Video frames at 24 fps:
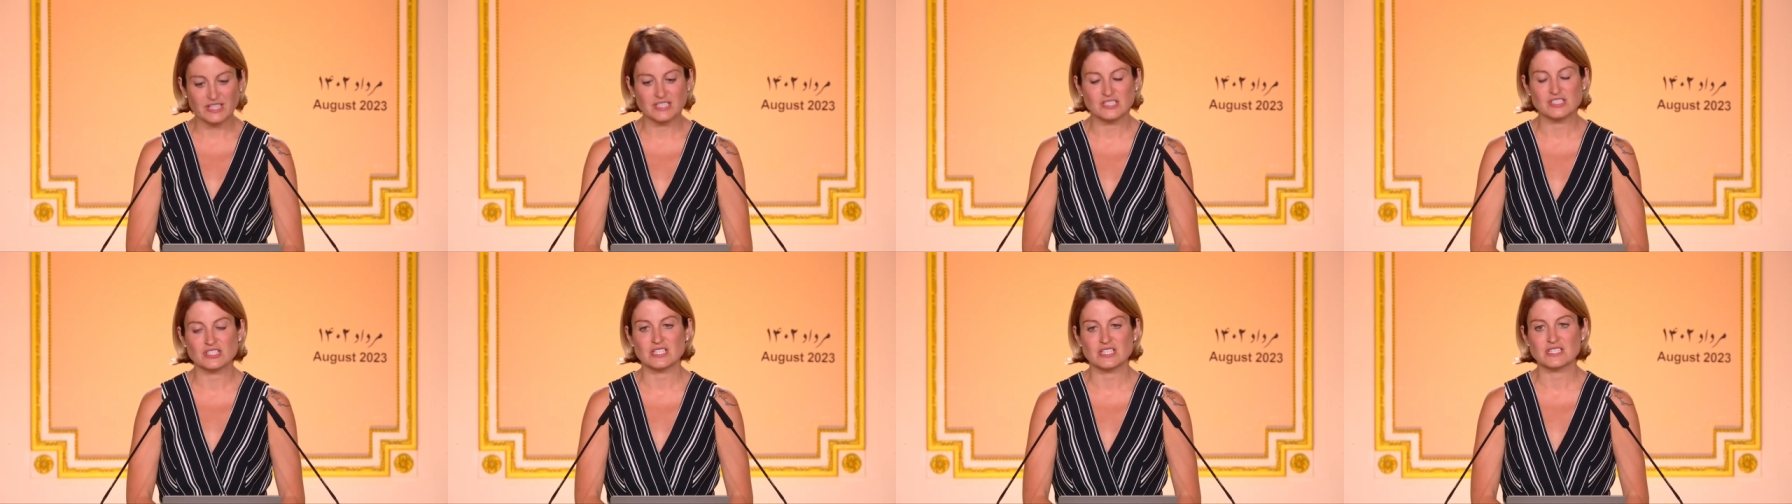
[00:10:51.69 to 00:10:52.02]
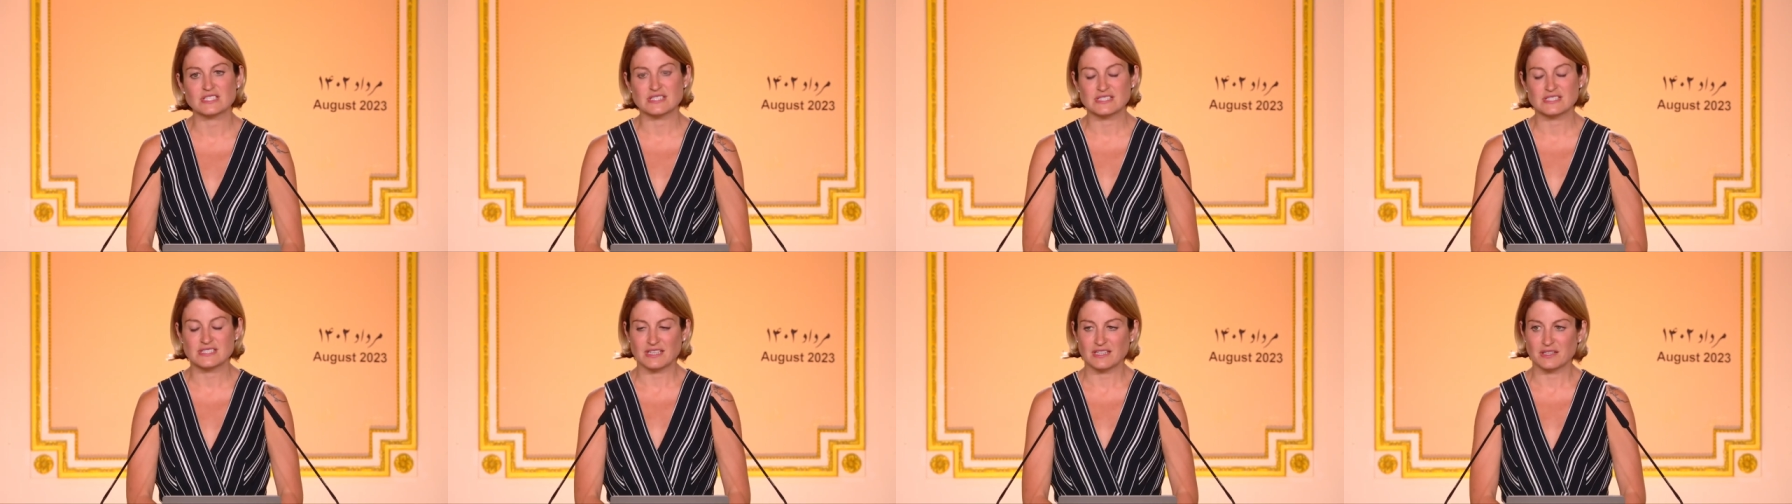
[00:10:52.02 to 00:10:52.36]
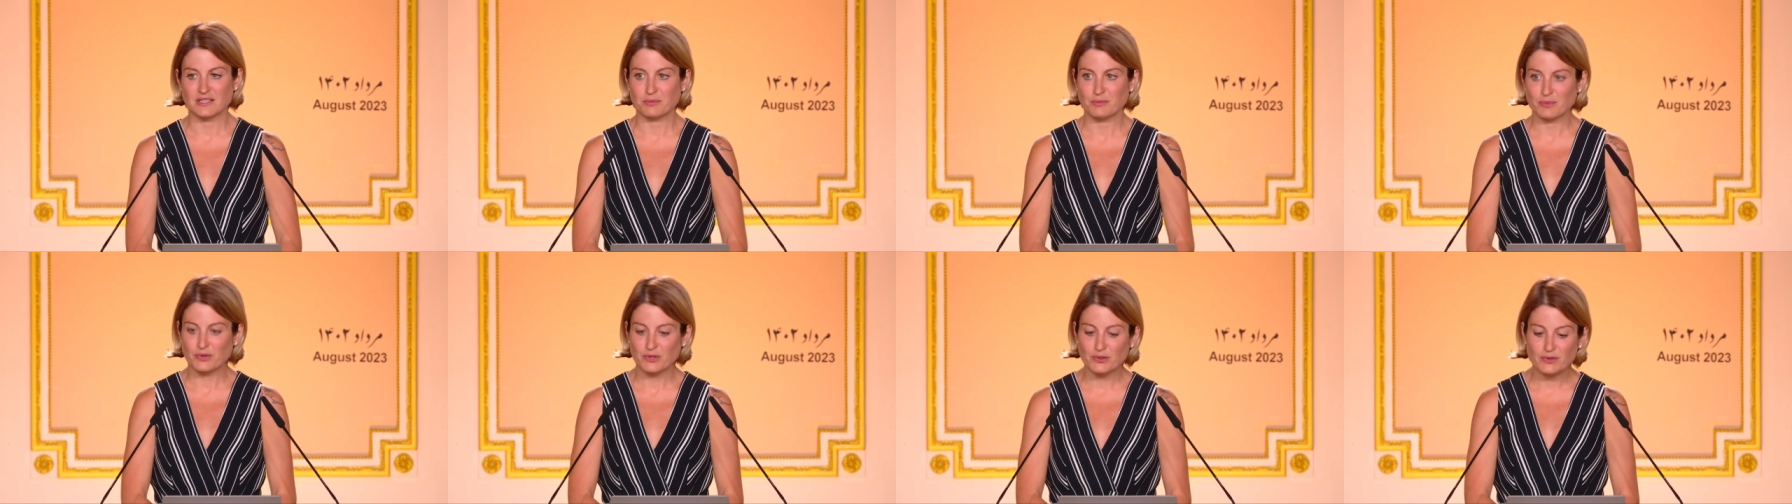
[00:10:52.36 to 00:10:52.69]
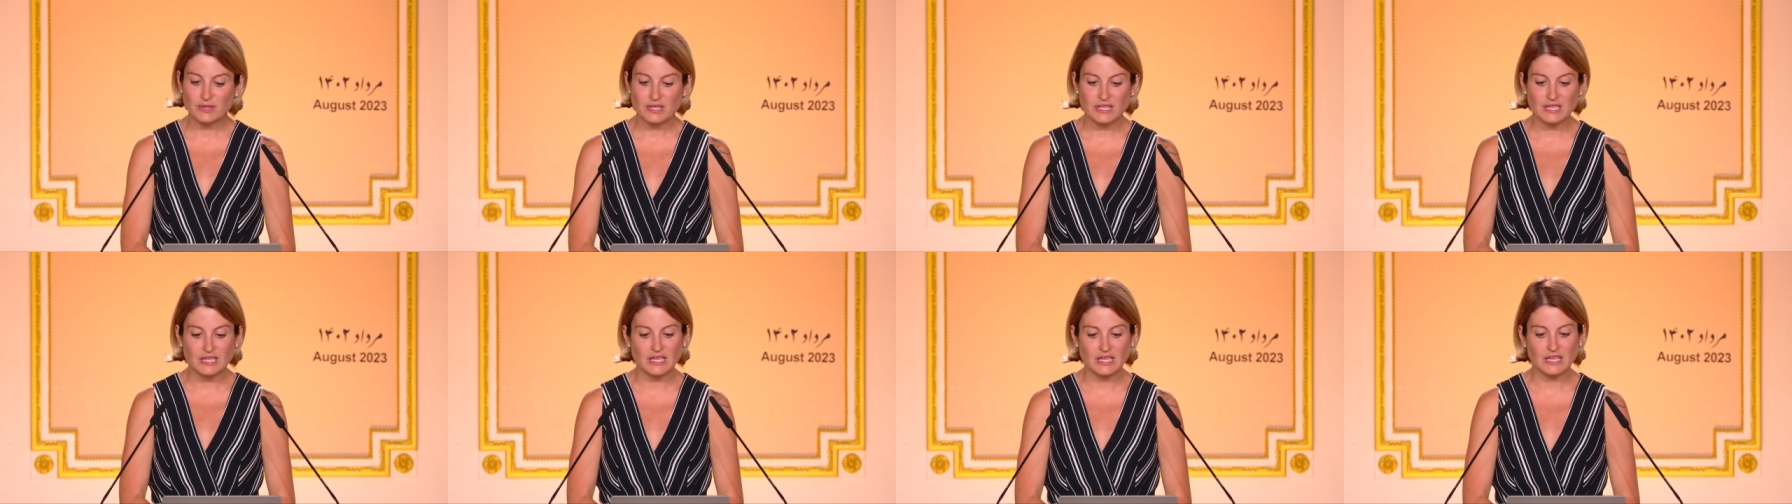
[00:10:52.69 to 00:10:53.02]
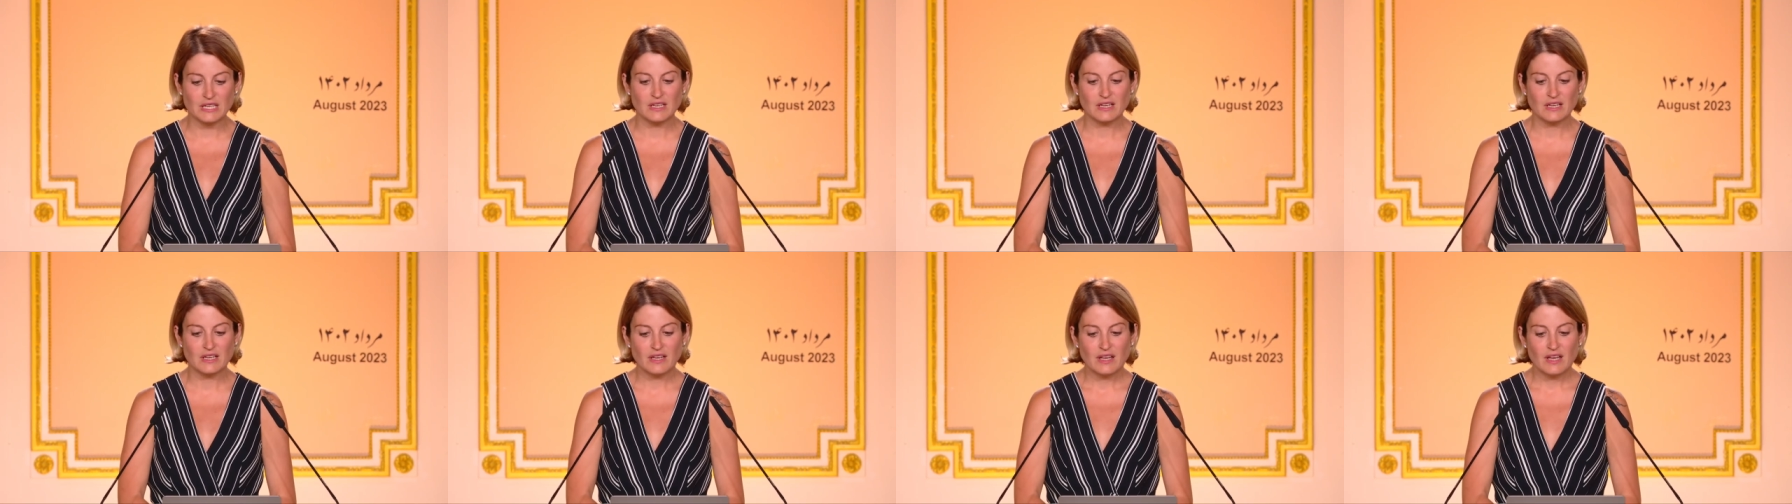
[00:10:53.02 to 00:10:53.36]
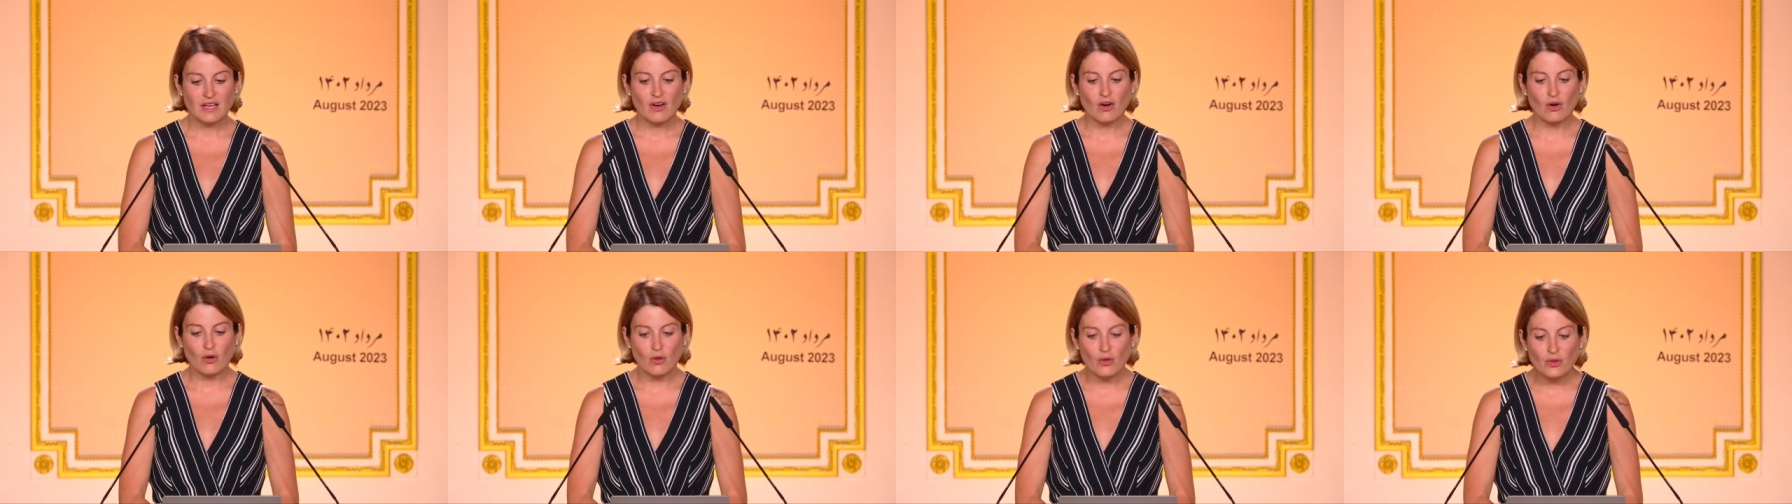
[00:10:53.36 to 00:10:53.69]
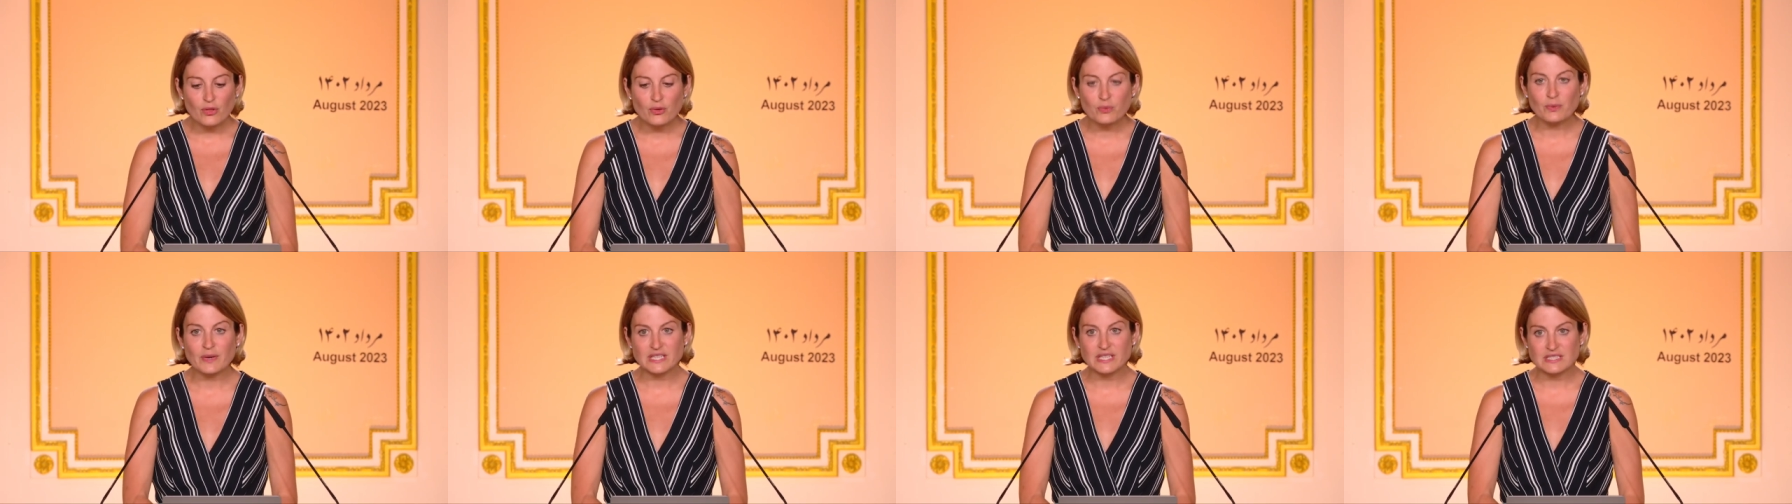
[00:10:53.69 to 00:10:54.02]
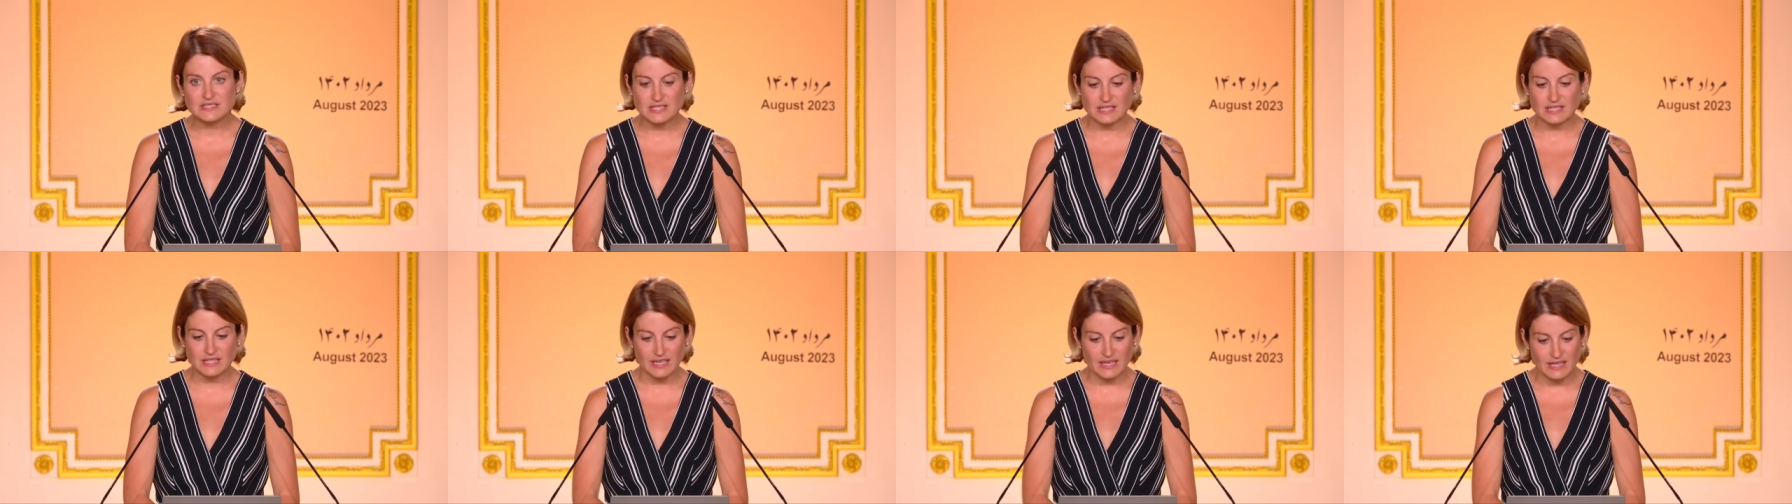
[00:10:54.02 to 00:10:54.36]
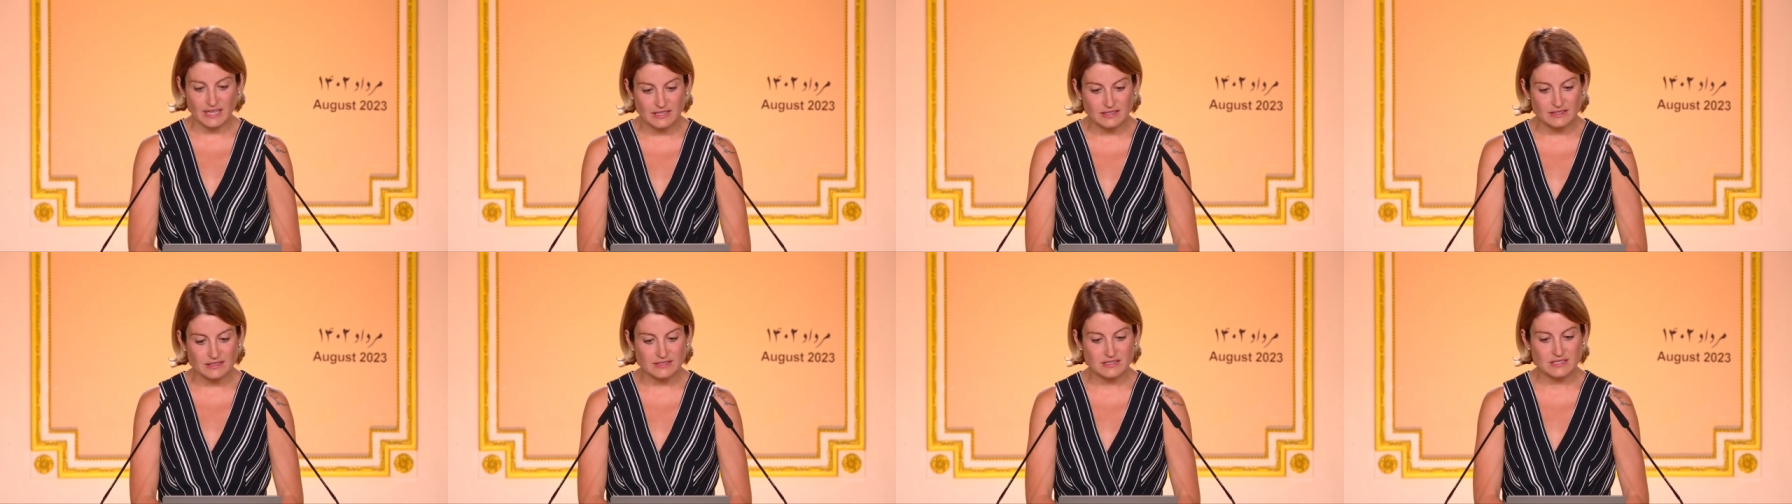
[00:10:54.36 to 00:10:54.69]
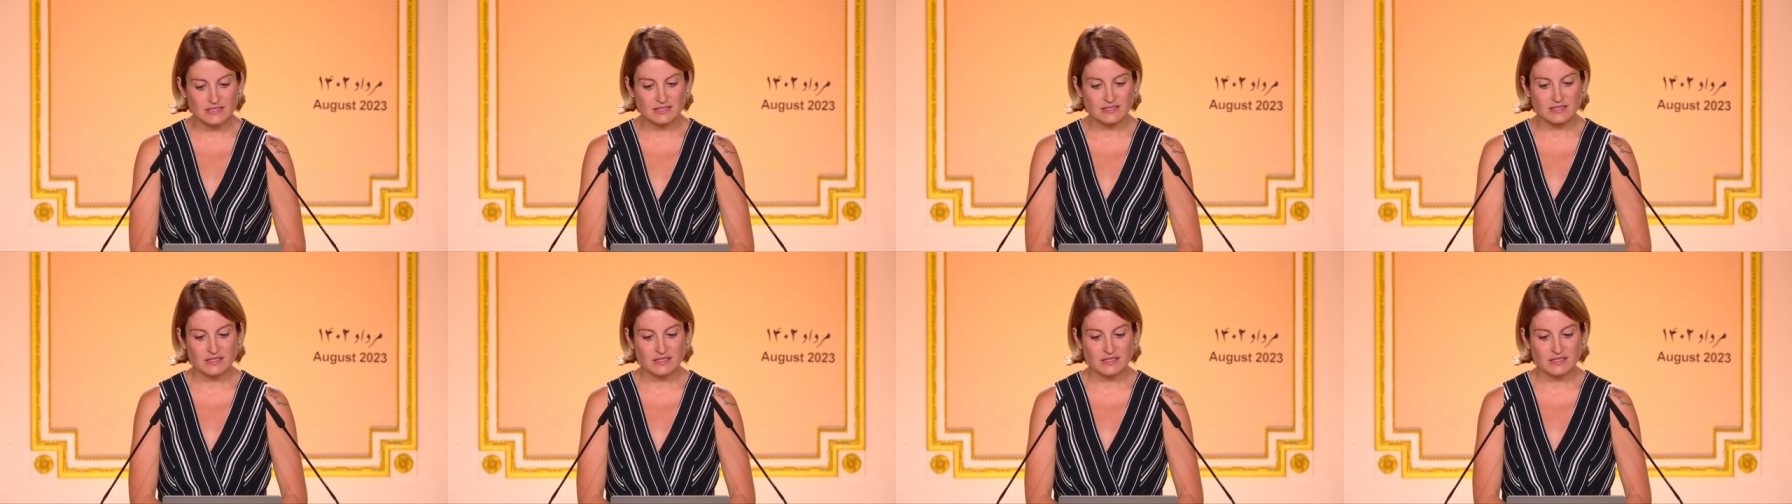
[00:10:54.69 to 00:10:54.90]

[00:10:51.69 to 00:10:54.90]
injustice, and impunity, all the way to the end.